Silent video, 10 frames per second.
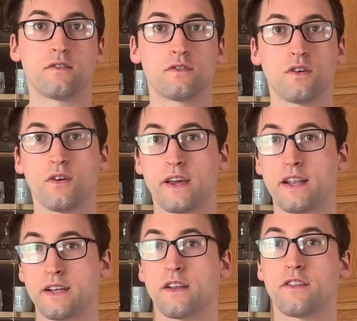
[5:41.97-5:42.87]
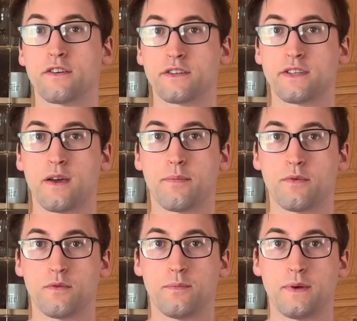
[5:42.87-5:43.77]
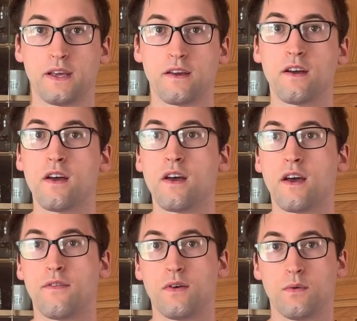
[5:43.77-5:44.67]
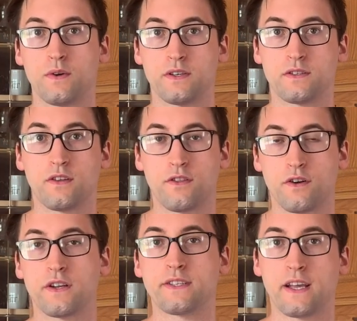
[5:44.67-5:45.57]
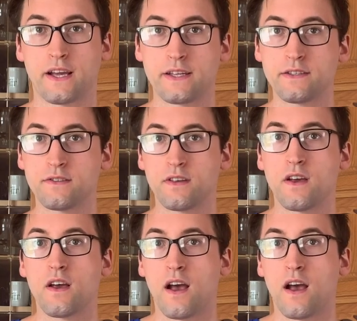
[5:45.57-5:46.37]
So again, another example would be if it was 30 seconds